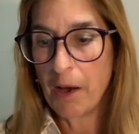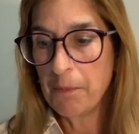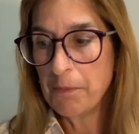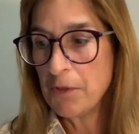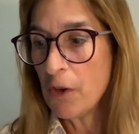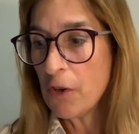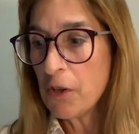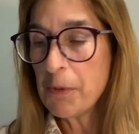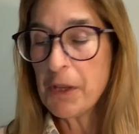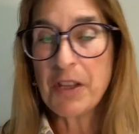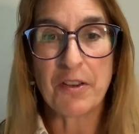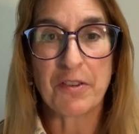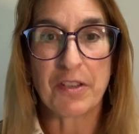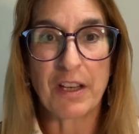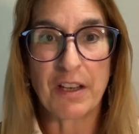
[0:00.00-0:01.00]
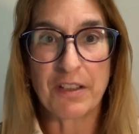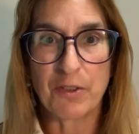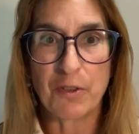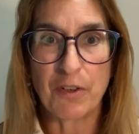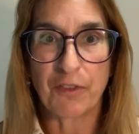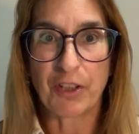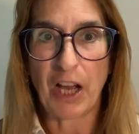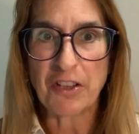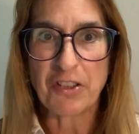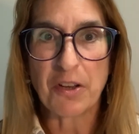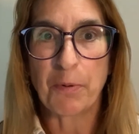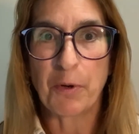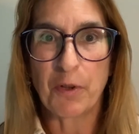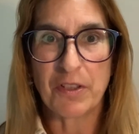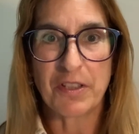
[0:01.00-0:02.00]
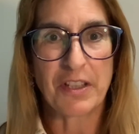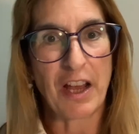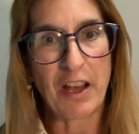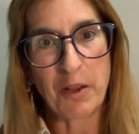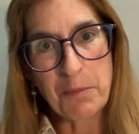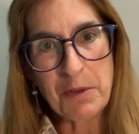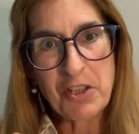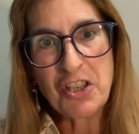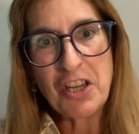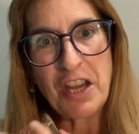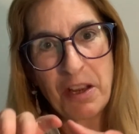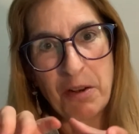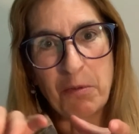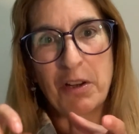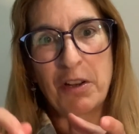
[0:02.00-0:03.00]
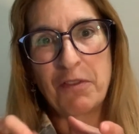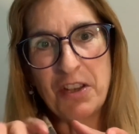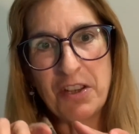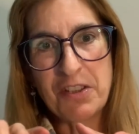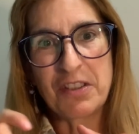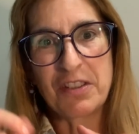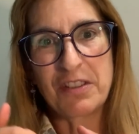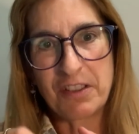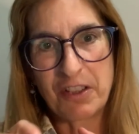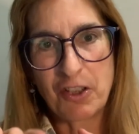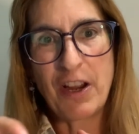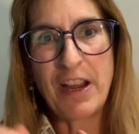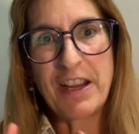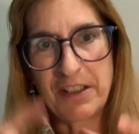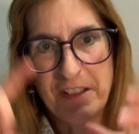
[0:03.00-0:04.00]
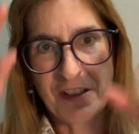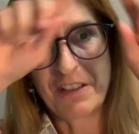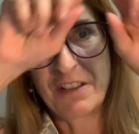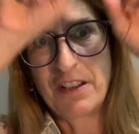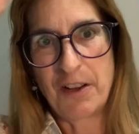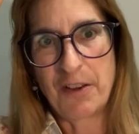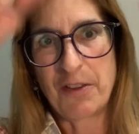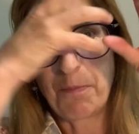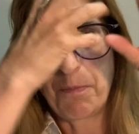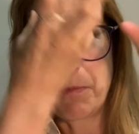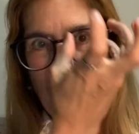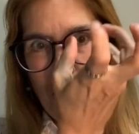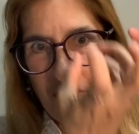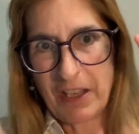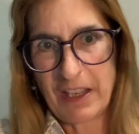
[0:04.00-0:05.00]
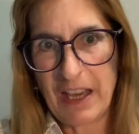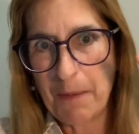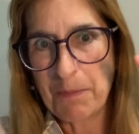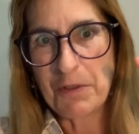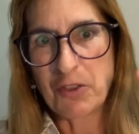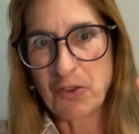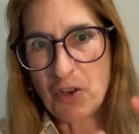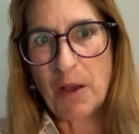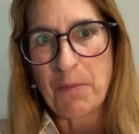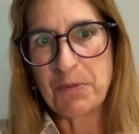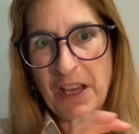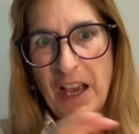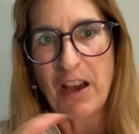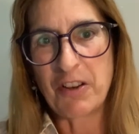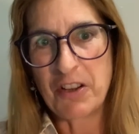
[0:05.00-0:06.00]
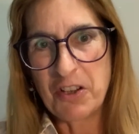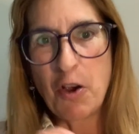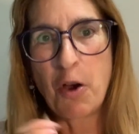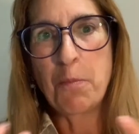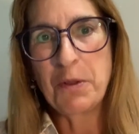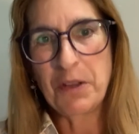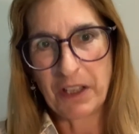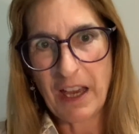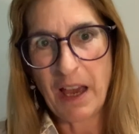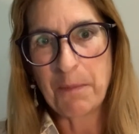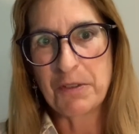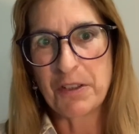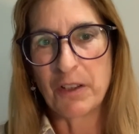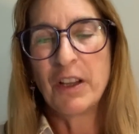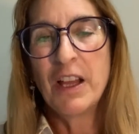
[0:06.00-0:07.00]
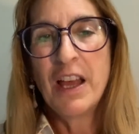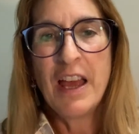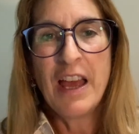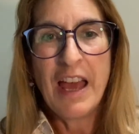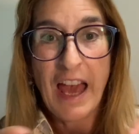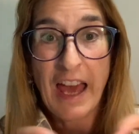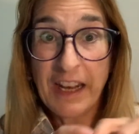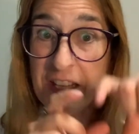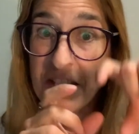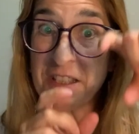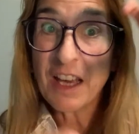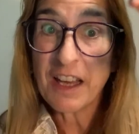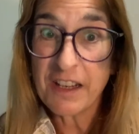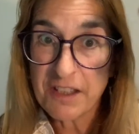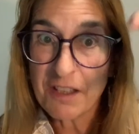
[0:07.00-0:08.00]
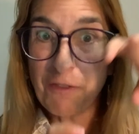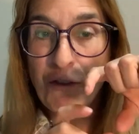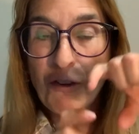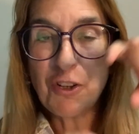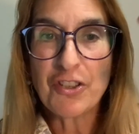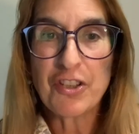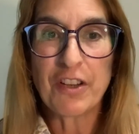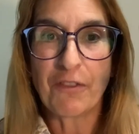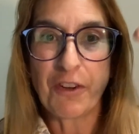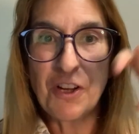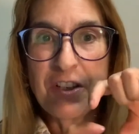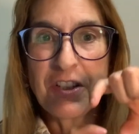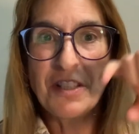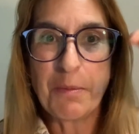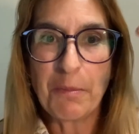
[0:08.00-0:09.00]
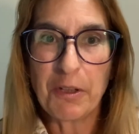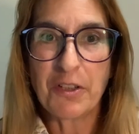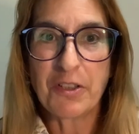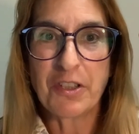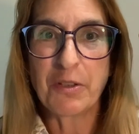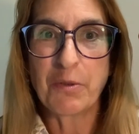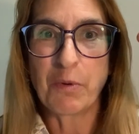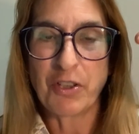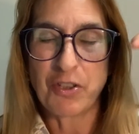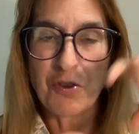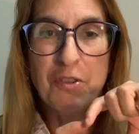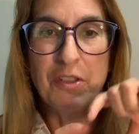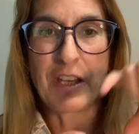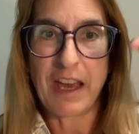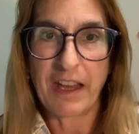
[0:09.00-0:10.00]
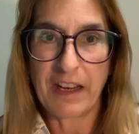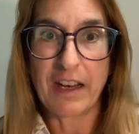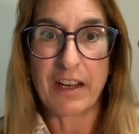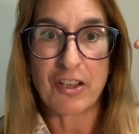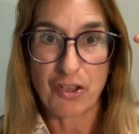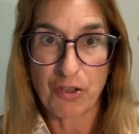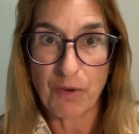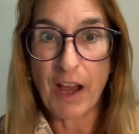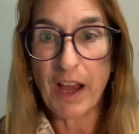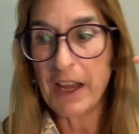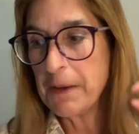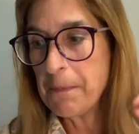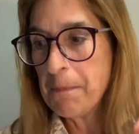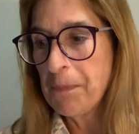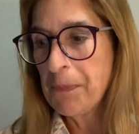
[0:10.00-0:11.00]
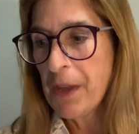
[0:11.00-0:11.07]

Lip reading: Notably, there's a sort of gachapon style machine, one of these cranked, the capsule drops out and you open the capsule, and inside is a fortune very similar to what you'd get at a shrine,